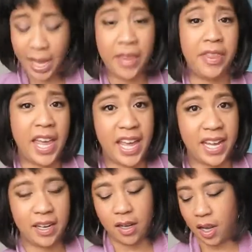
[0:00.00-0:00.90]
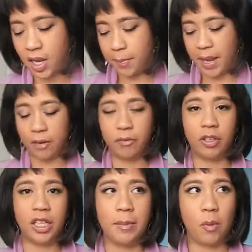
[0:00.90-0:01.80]
And then I've
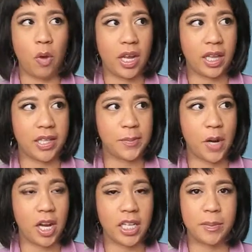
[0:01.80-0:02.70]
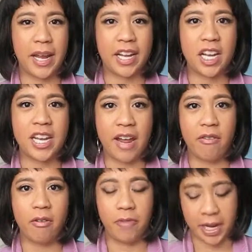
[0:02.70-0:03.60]
really been wanting this product, but I could
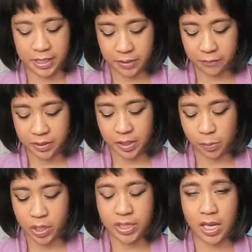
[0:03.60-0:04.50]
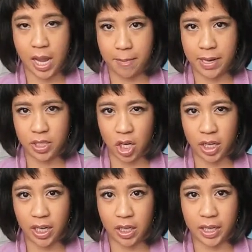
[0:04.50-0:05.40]
never find it for some reason at my
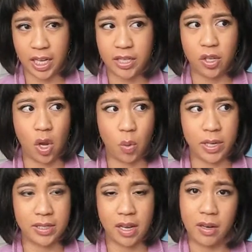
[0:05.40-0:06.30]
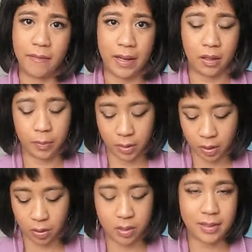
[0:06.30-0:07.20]
Target. Like, it's always unavailable
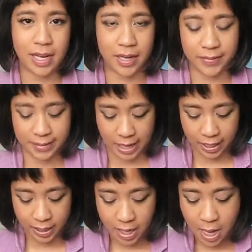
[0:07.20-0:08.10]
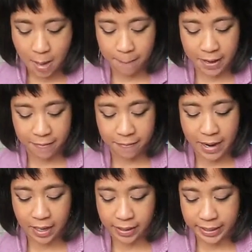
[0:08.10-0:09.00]
or just out of stock. But I
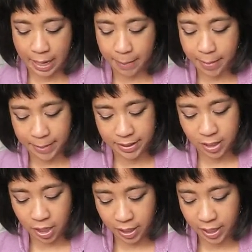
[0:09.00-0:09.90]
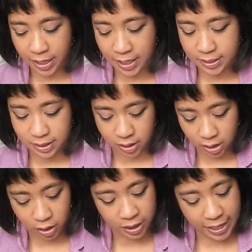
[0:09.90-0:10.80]
finally got my mitts on it, and it's the
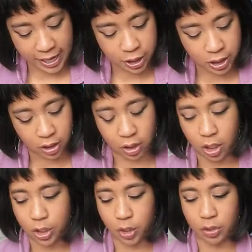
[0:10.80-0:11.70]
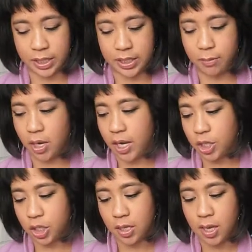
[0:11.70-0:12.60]
Sonia Kashuk Large Crease
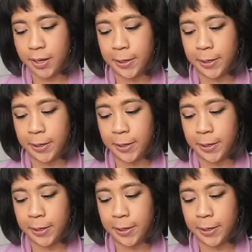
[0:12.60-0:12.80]
Brush.